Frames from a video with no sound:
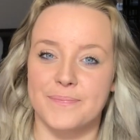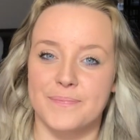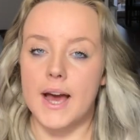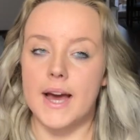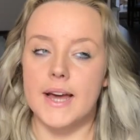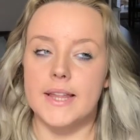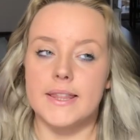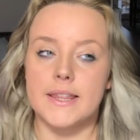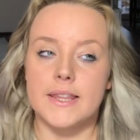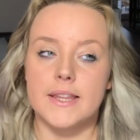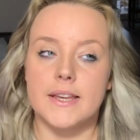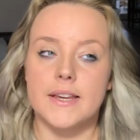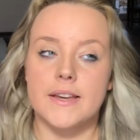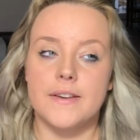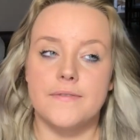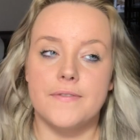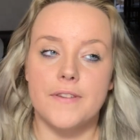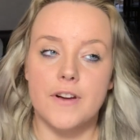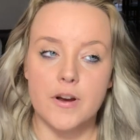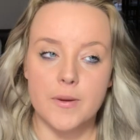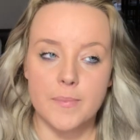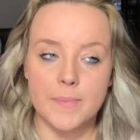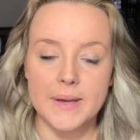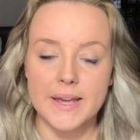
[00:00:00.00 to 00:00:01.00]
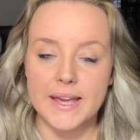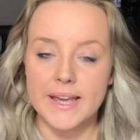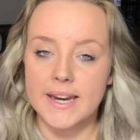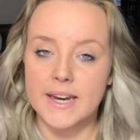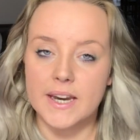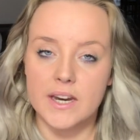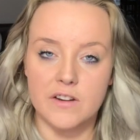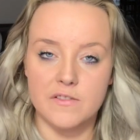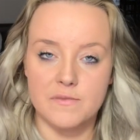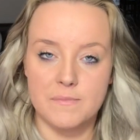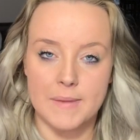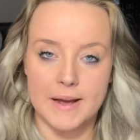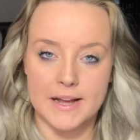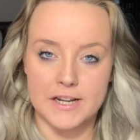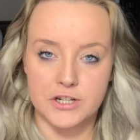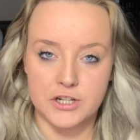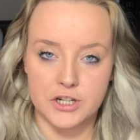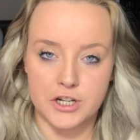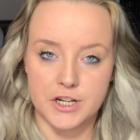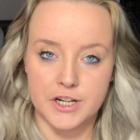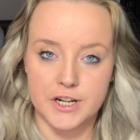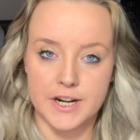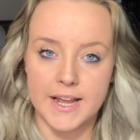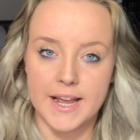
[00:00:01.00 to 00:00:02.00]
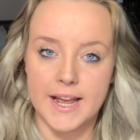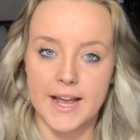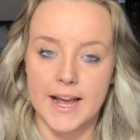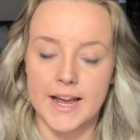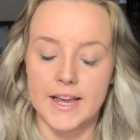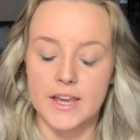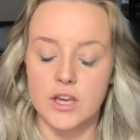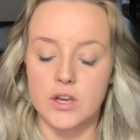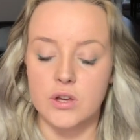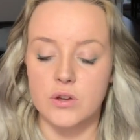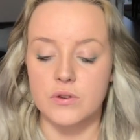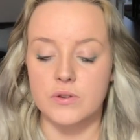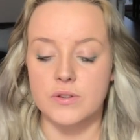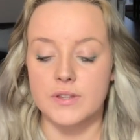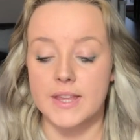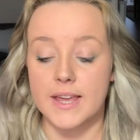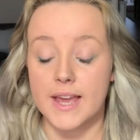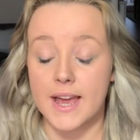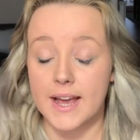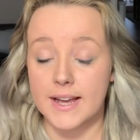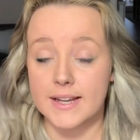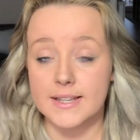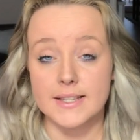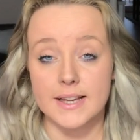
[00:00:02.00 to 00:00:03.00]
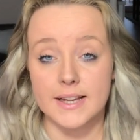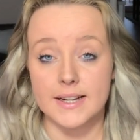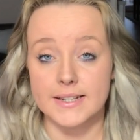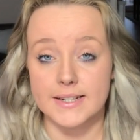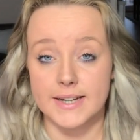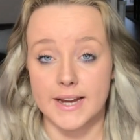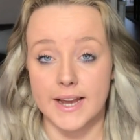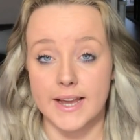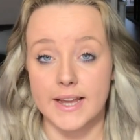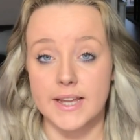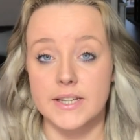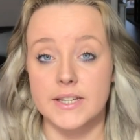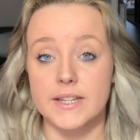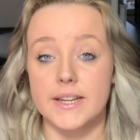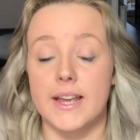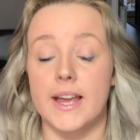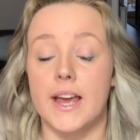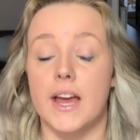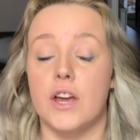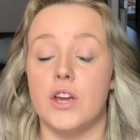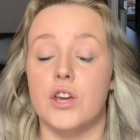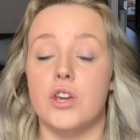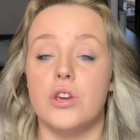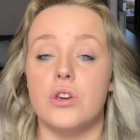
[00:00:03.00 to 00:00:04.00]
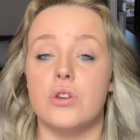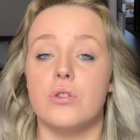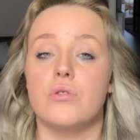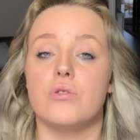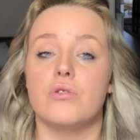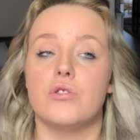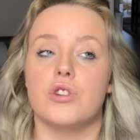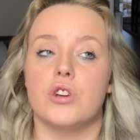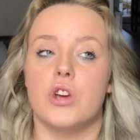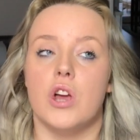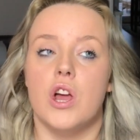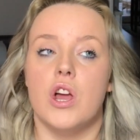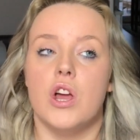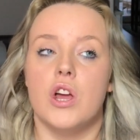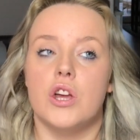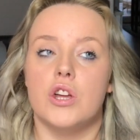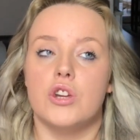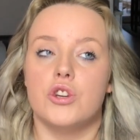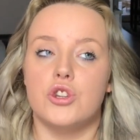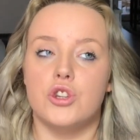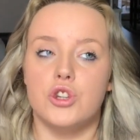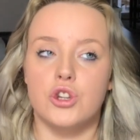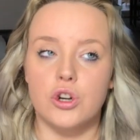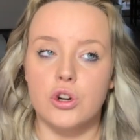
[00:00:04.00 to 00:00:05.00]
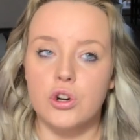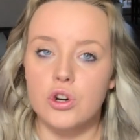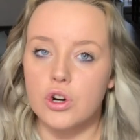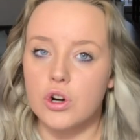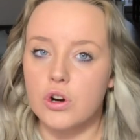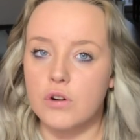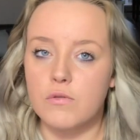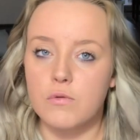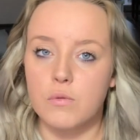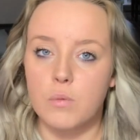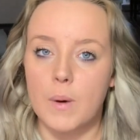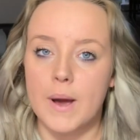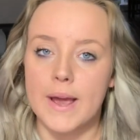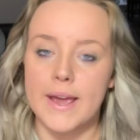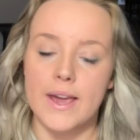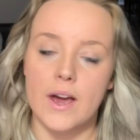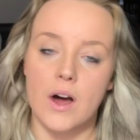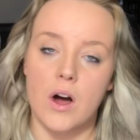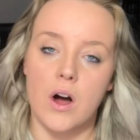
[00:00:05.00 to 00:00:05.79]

At the very beginning of my journey, I used the Exante diet to get a huge chunk of weight